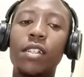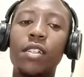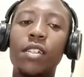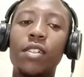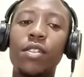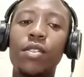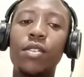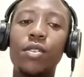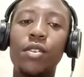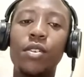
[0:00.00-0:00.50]

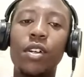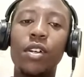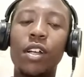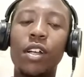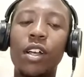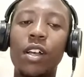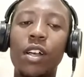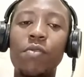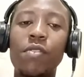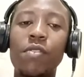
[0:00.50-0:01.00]
So
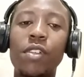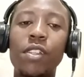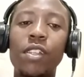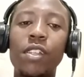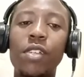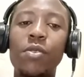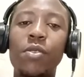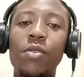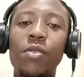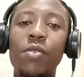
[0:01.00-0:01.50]
after
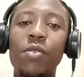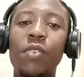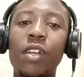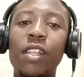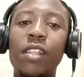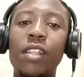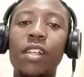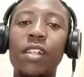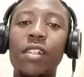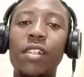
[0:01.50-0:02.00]
this, we
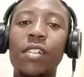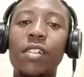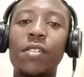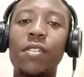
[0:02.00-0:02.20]
find that